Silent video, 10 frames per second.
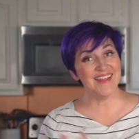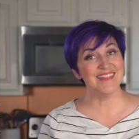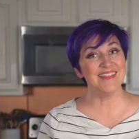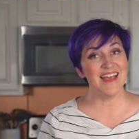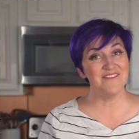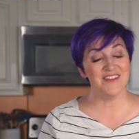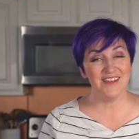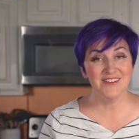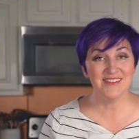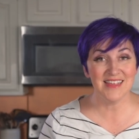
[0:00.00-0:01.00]
in the live
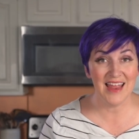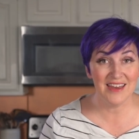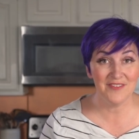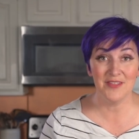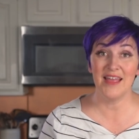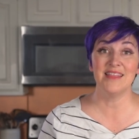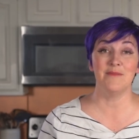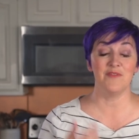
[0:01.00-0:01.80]
videos and if you like them,